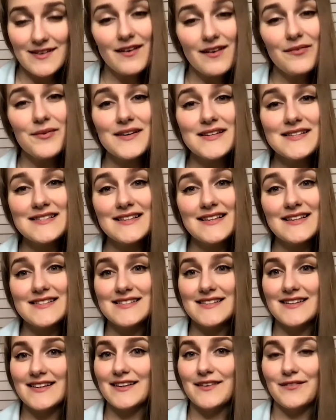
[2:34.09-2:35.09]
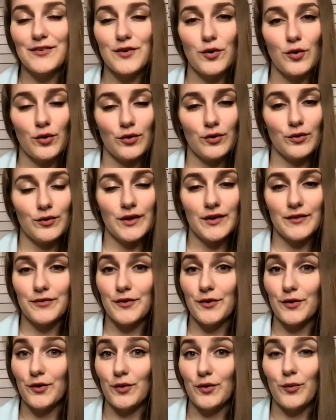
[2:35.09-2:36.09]
Obviously, it's good if
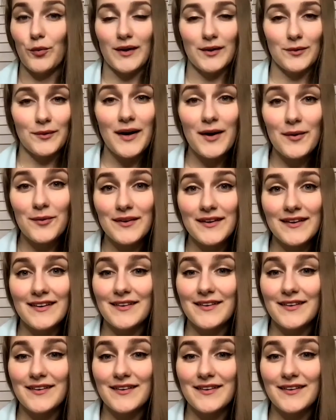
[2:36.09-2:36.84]
you're well-rounded,